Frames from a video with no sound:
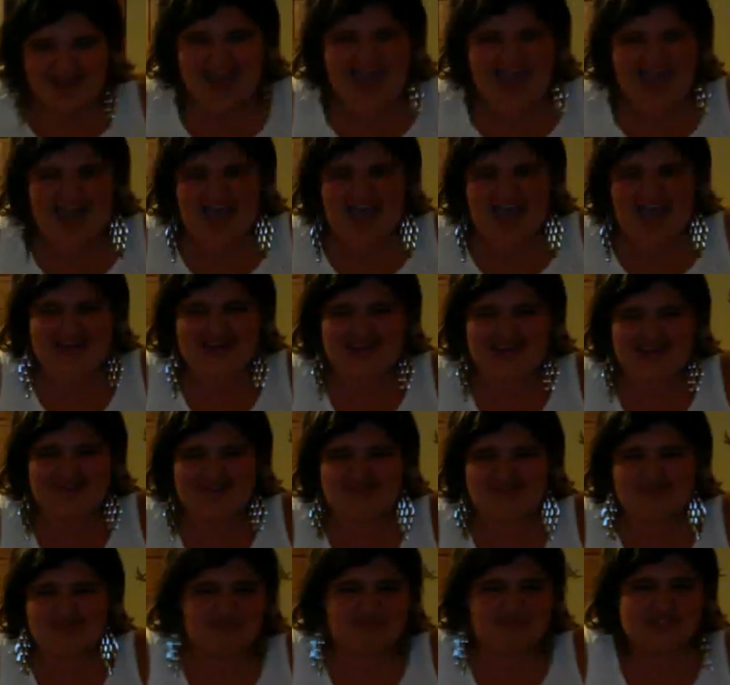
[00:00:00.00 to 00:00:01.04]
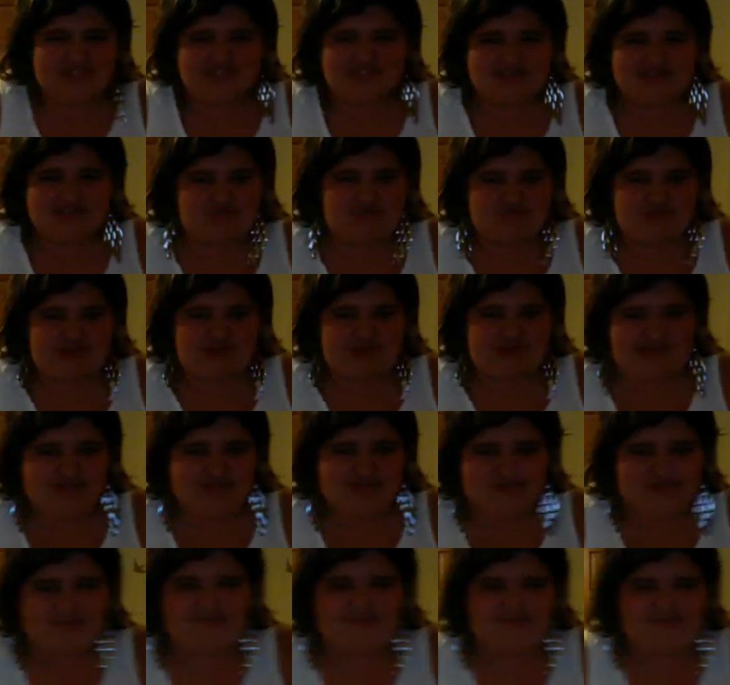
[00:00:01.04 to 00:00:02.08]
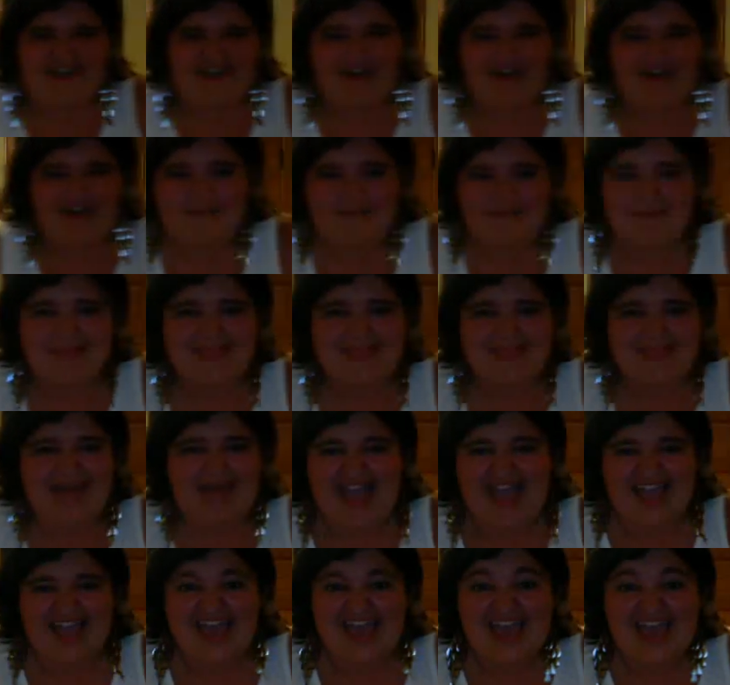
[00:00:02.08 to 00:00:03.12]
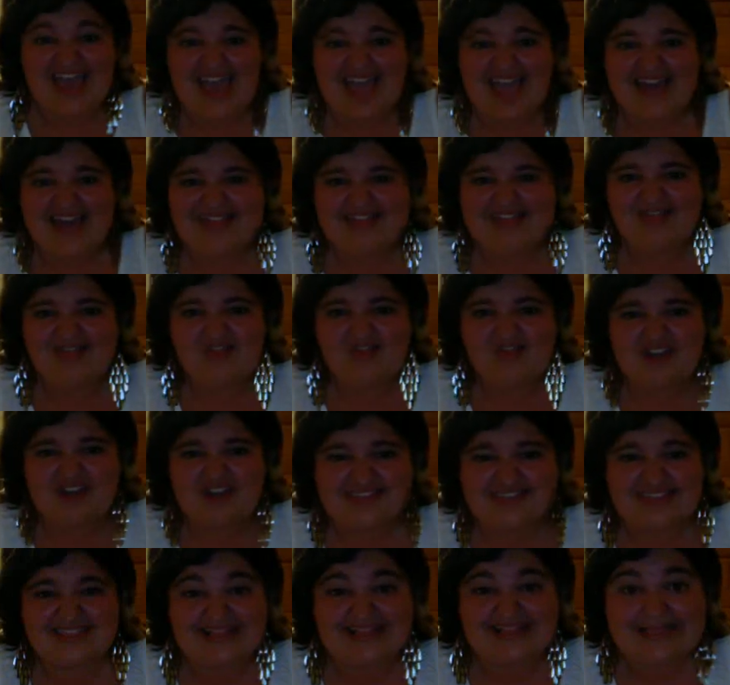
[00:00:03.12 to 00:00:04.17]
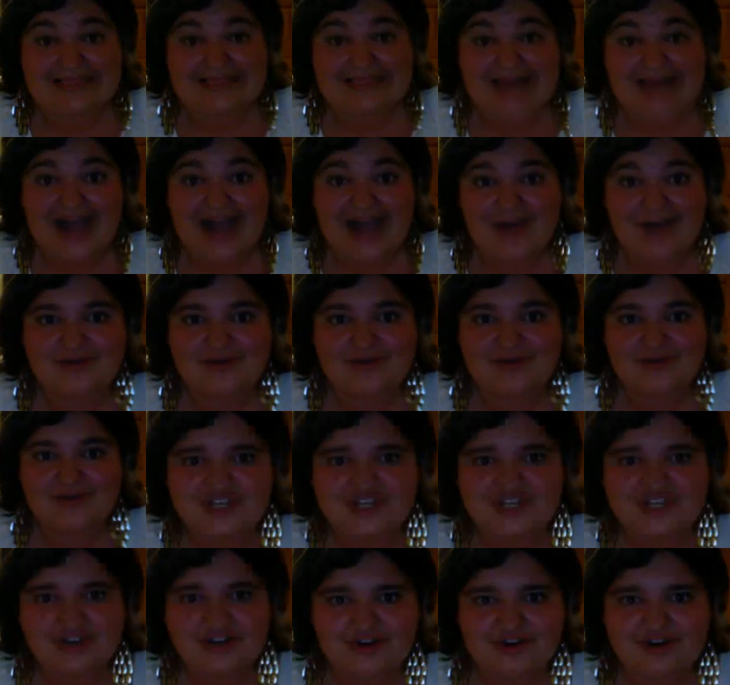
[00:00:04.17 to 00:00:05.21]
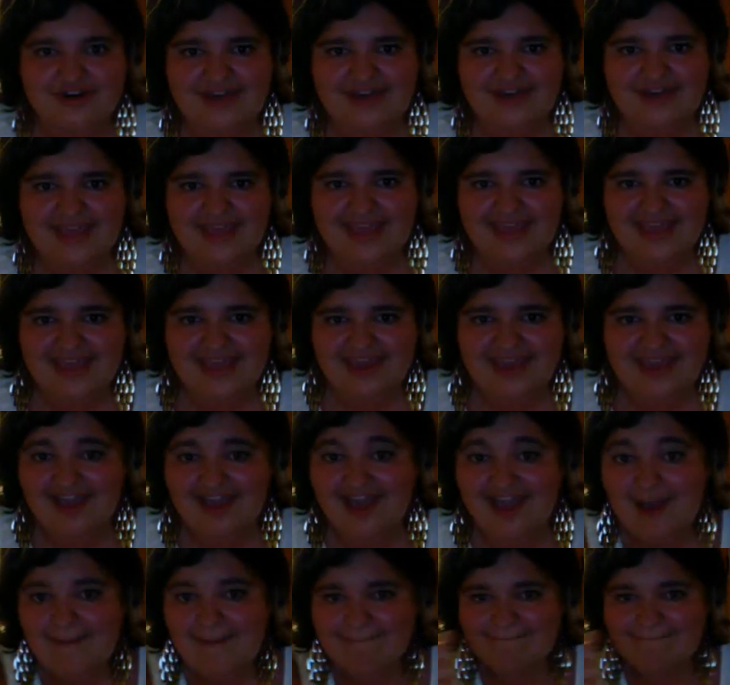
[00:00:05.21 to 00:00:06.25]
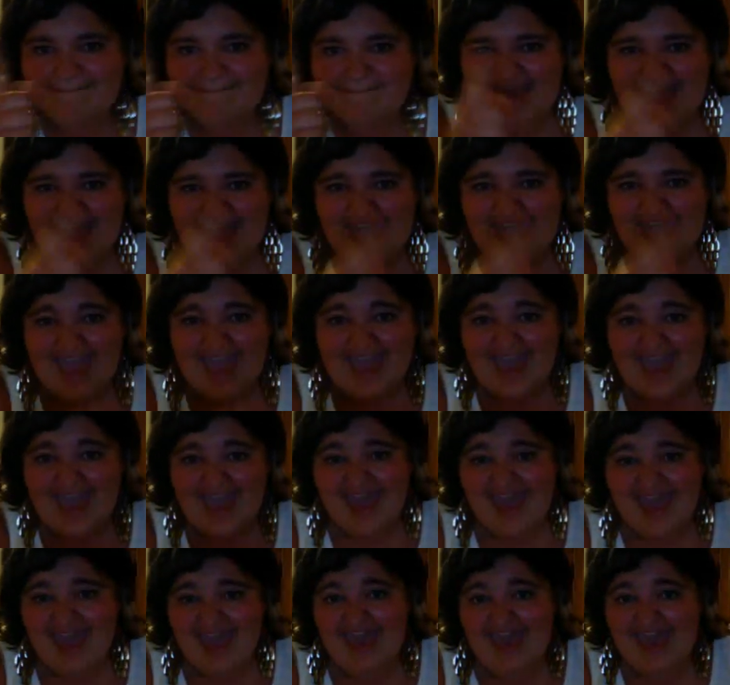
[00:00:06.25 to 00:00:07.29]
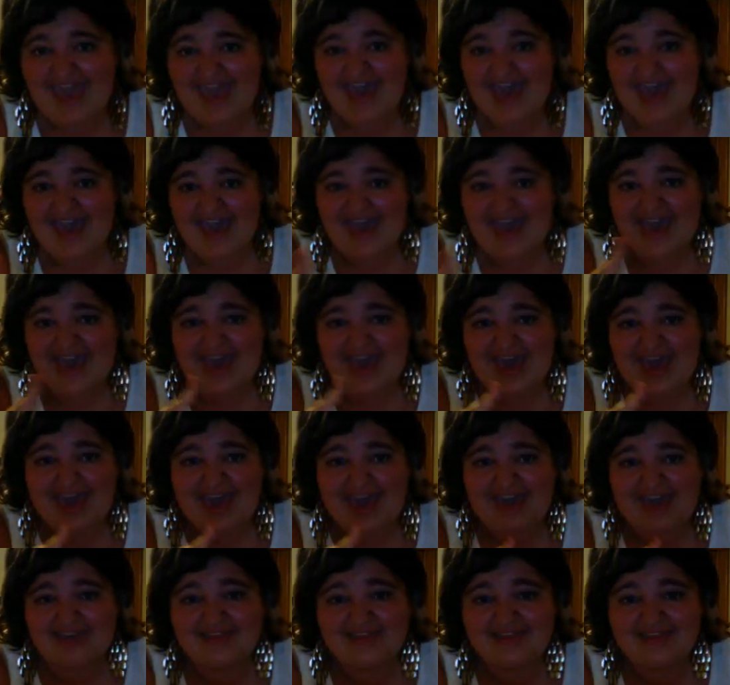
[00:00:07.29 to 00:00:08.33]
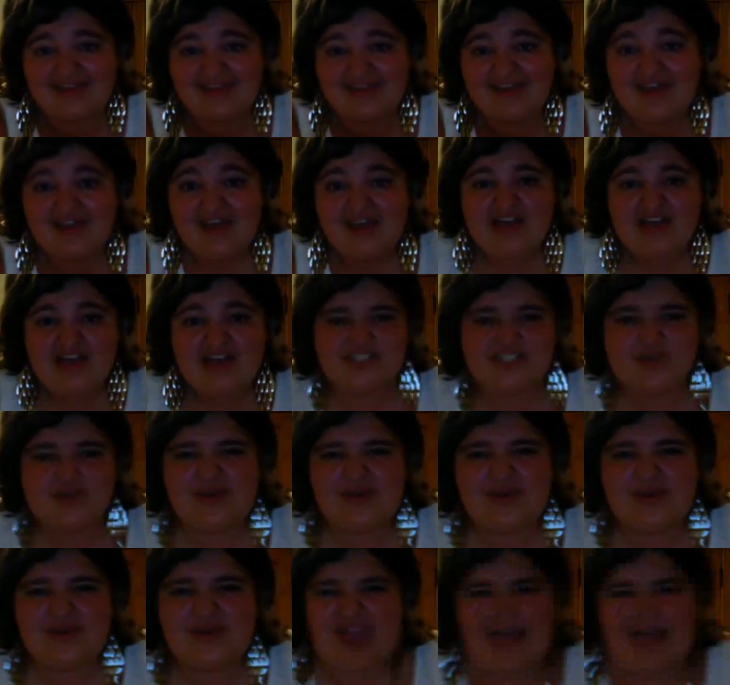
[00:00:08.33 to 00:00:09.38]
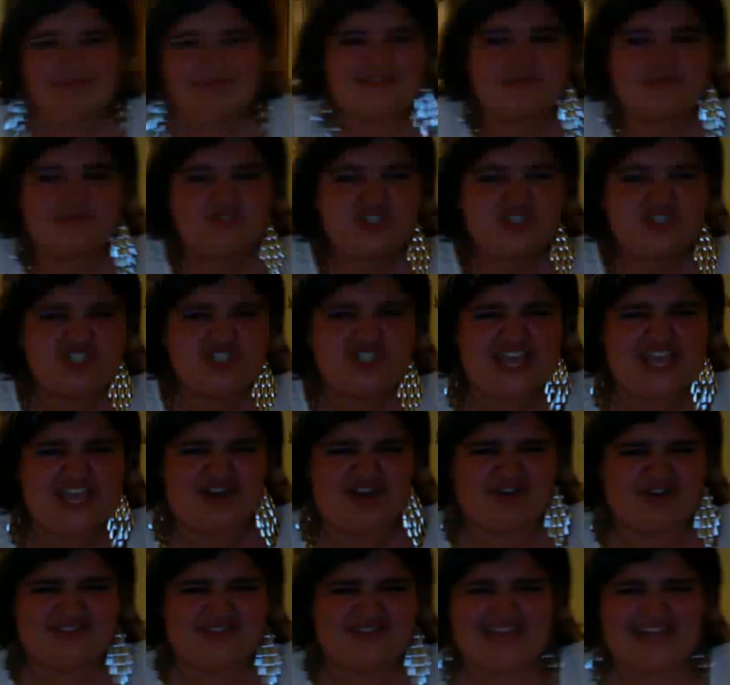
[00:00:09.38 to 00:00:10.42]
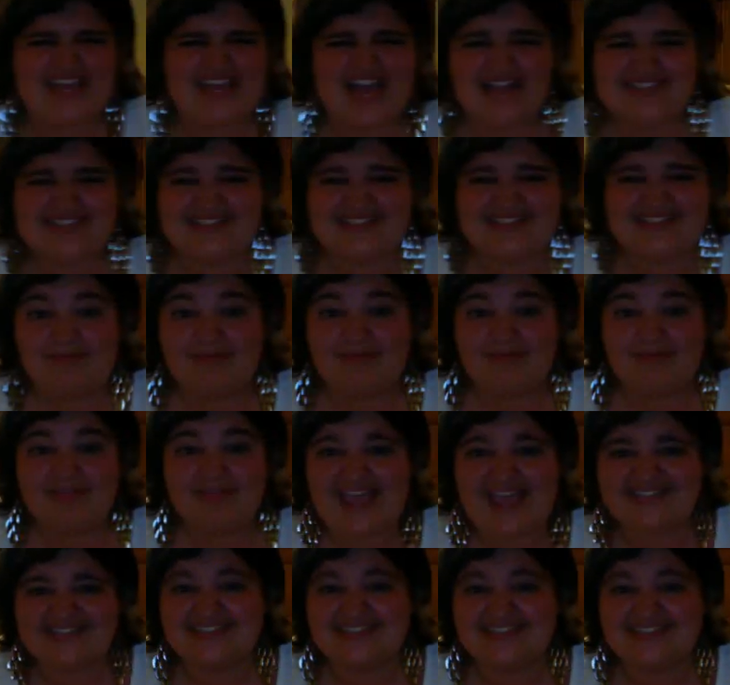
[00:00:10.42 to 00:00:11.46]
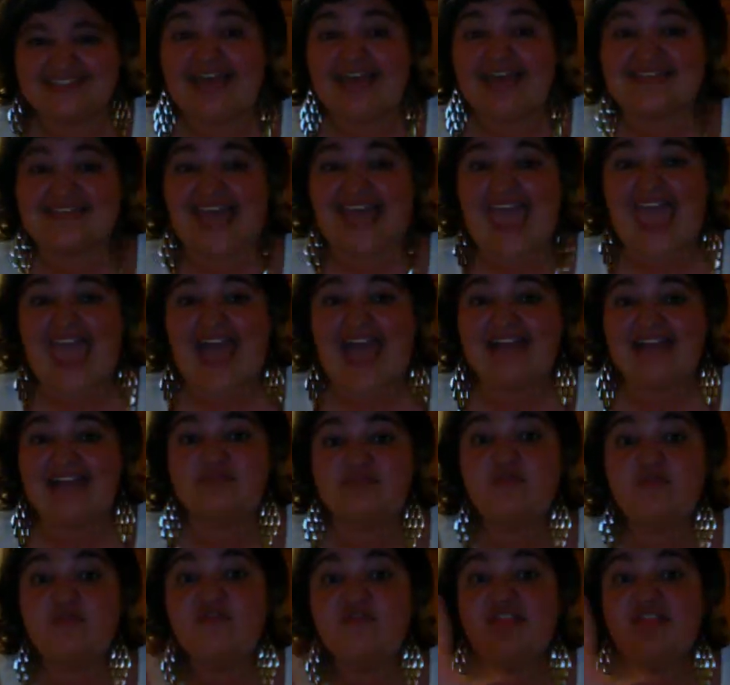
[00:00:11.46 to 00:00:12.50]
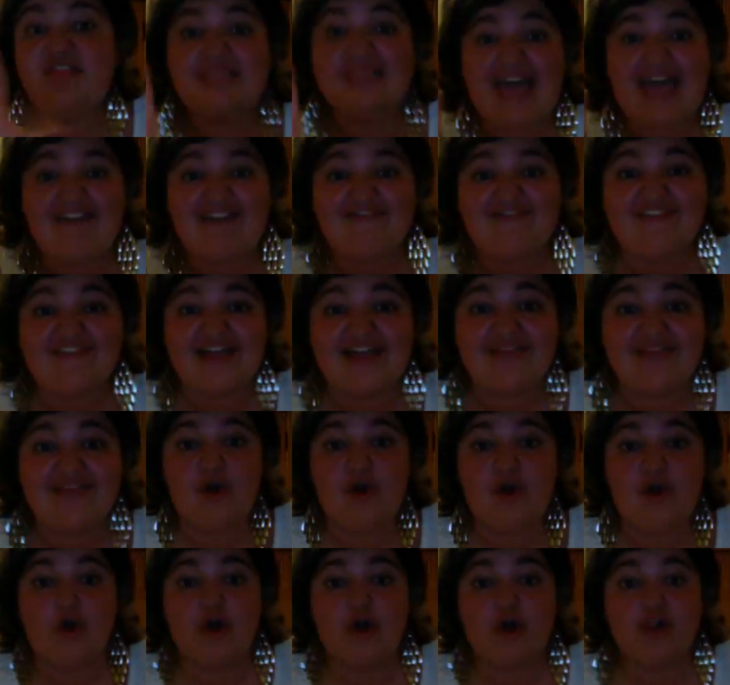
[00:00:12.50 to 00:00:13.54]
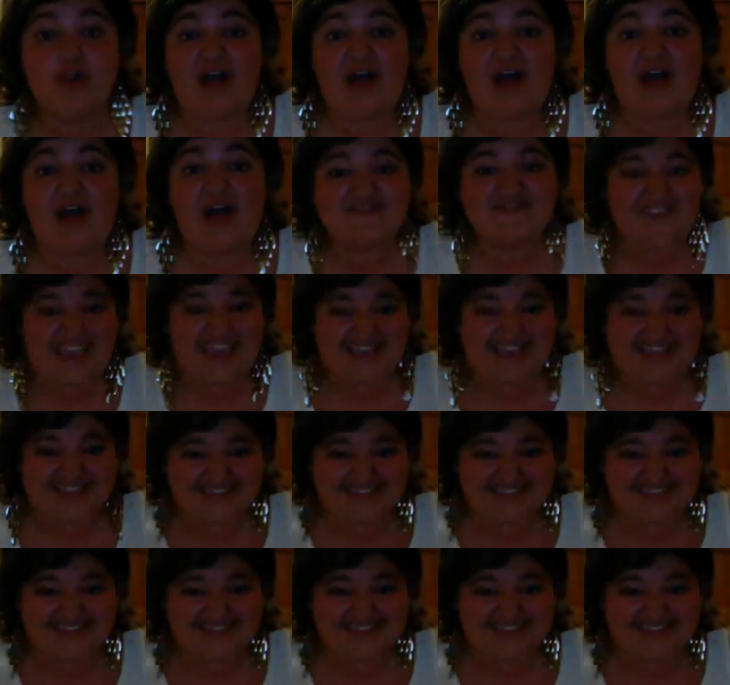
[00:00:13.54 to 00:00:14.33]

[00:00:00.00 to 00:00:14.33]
And he pushed the thread through the velvet black, and he looked and the clock was turning back. So he grabbed some shears and he cut some lace as the hands moved left on the old clock's face.